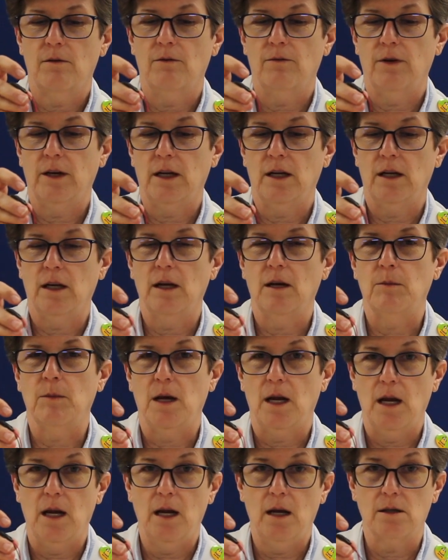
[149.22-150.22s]
I can get
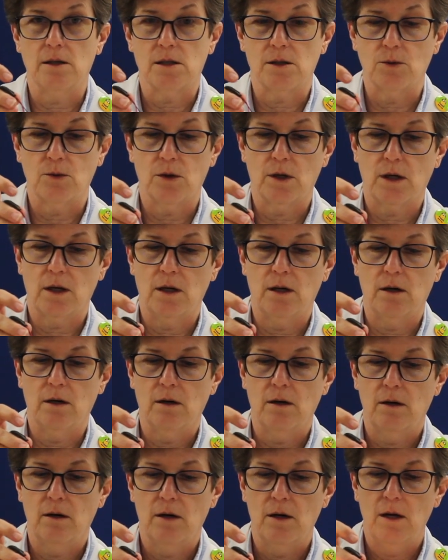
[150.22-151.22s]
my hands to work here.
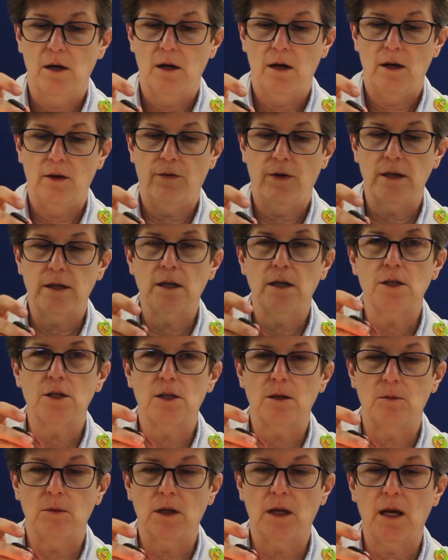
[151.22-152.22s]
If I
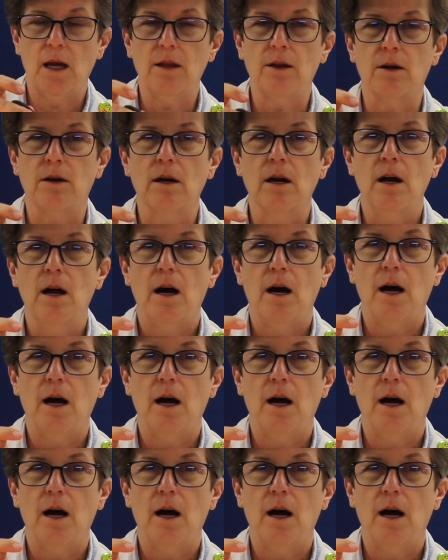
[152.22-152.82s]
touch them together,